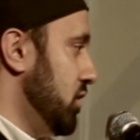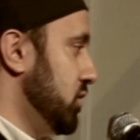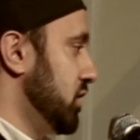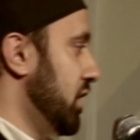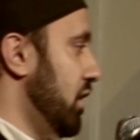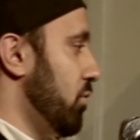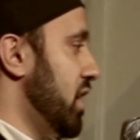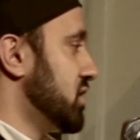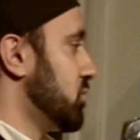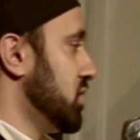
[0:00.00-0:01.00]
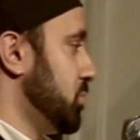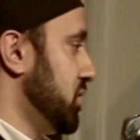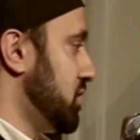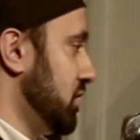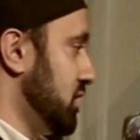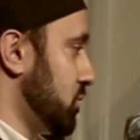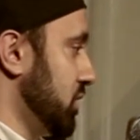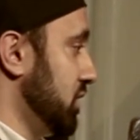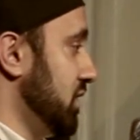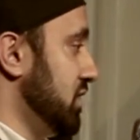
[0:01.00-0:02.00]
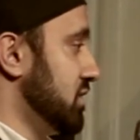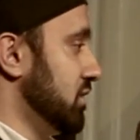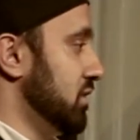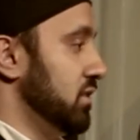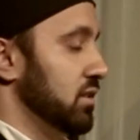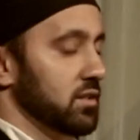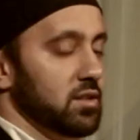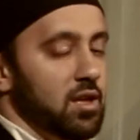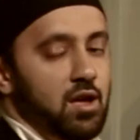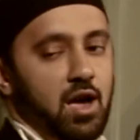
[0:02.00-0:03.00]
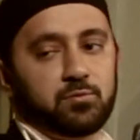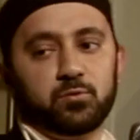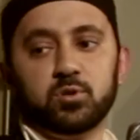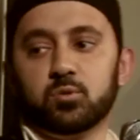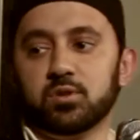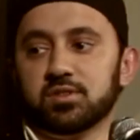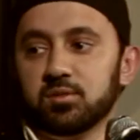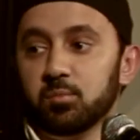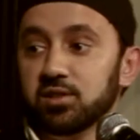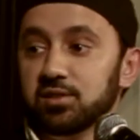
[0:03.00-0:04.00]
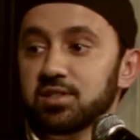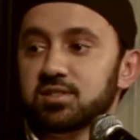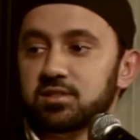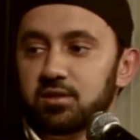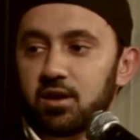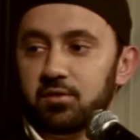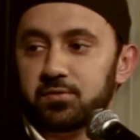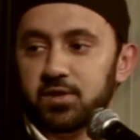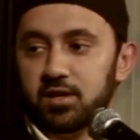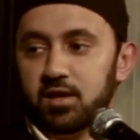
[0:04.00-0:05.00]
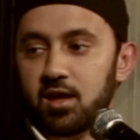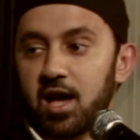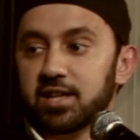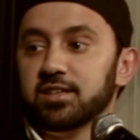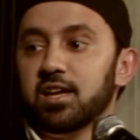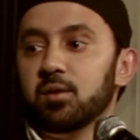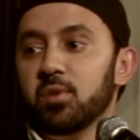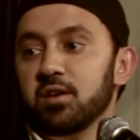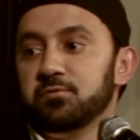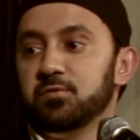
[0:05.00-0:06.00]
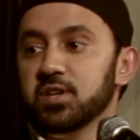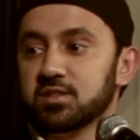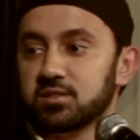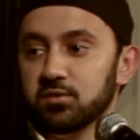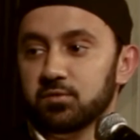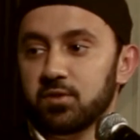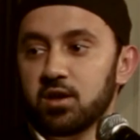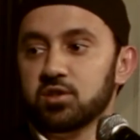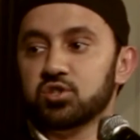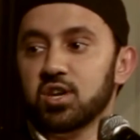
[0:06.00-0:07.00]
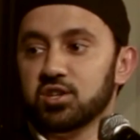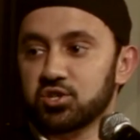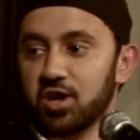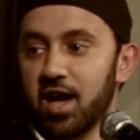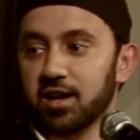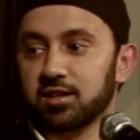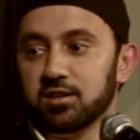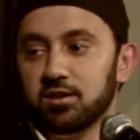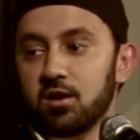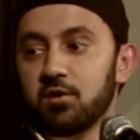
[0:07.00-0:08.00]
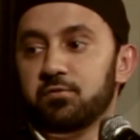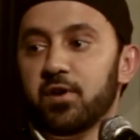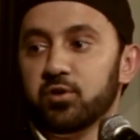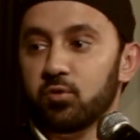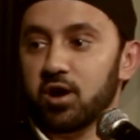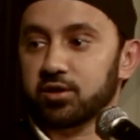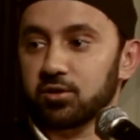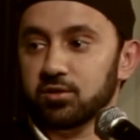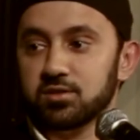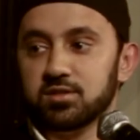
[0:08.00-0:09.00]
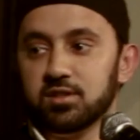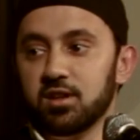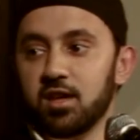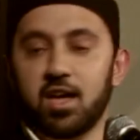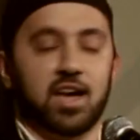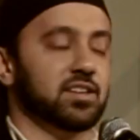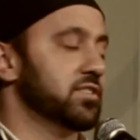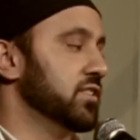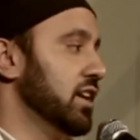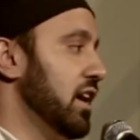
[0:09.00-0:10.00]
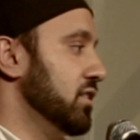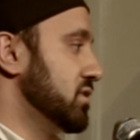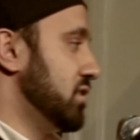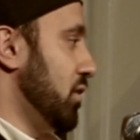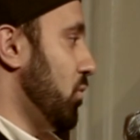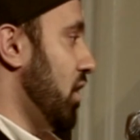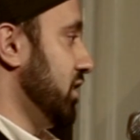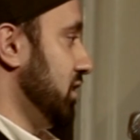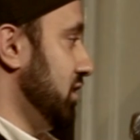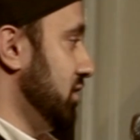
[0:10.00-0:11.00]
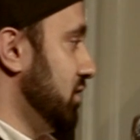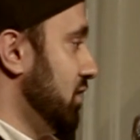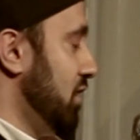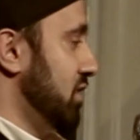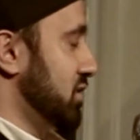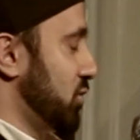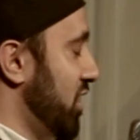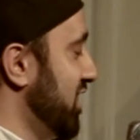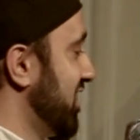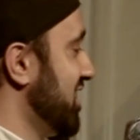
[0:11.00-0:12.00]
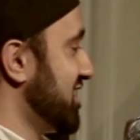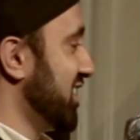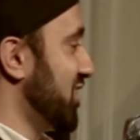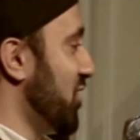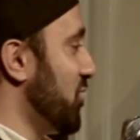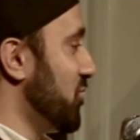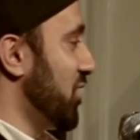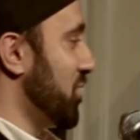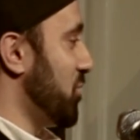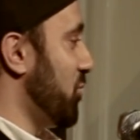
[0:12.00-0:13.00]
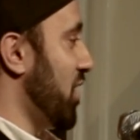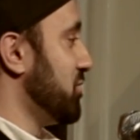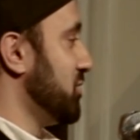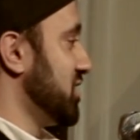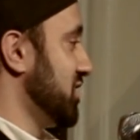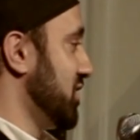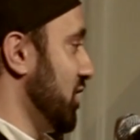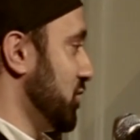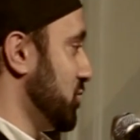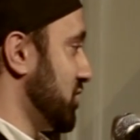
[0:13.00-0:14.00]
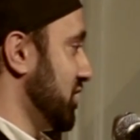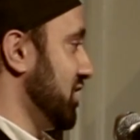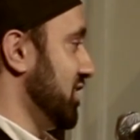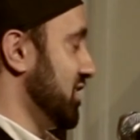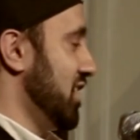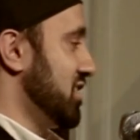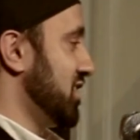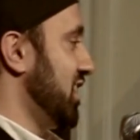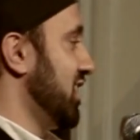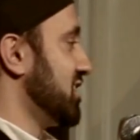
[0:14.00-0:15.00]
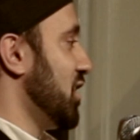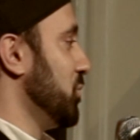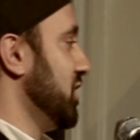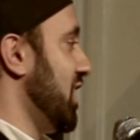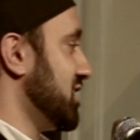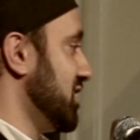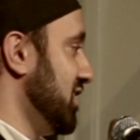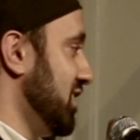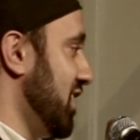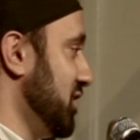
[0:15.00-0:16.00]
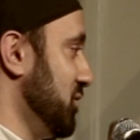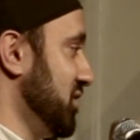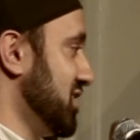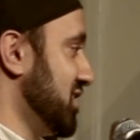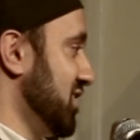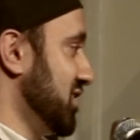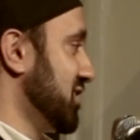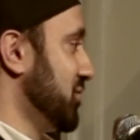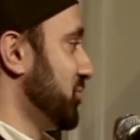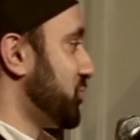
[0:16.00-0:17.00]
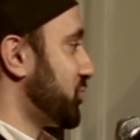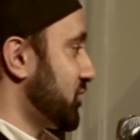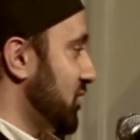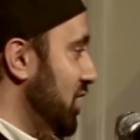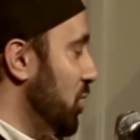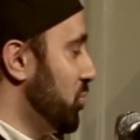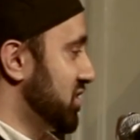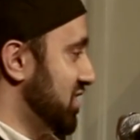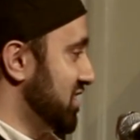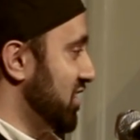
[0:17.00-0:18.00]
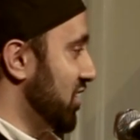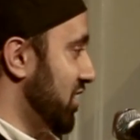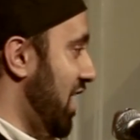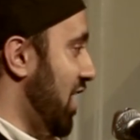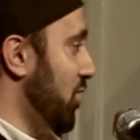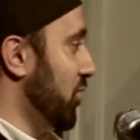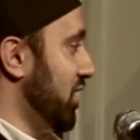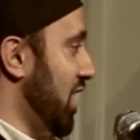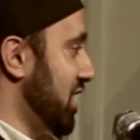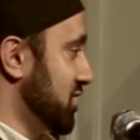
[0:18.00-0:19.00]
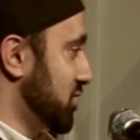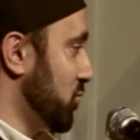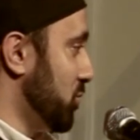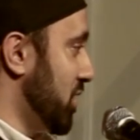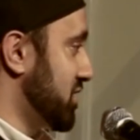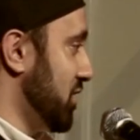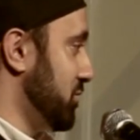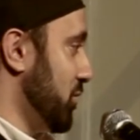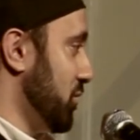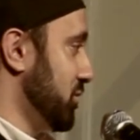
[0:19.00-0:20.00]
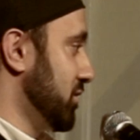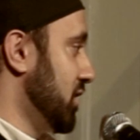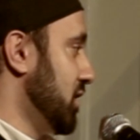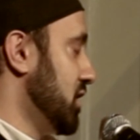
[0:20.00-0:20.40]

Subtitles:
You can get Rice Krispie treats really easily, and I frequent the Middle East enough that I can get my fix of Shake Shack and Fuddruckers and anything else that I want to eat. And it's great because I go and my wife isn't there usually, and she can't tell me not to eat any of these things. But she's here now, and I just screwed myself over.